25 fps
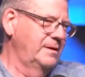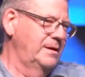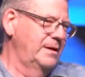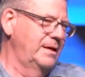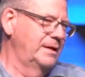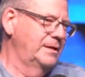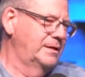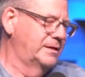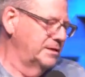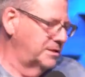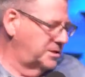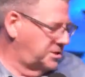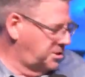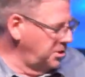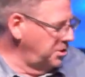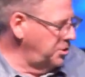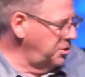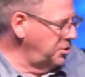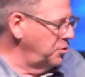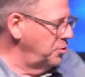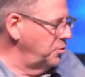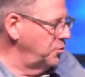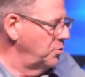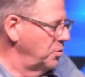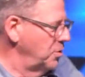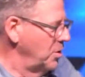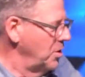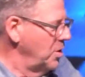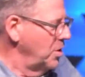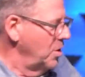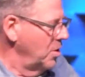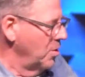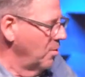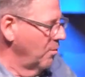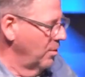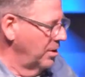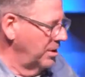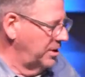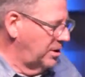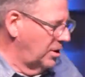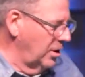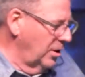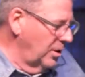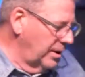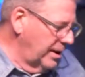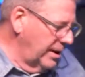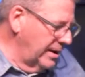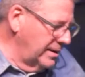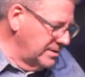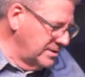and continue what
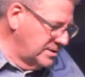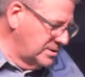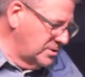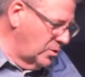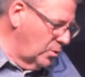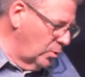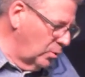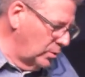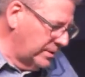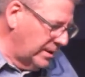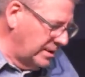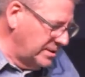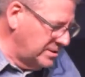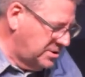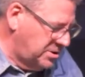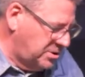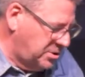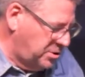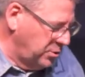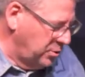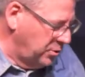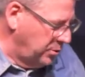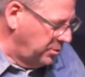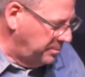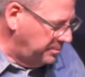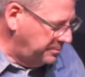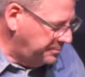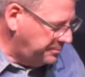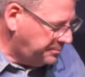God has called us to.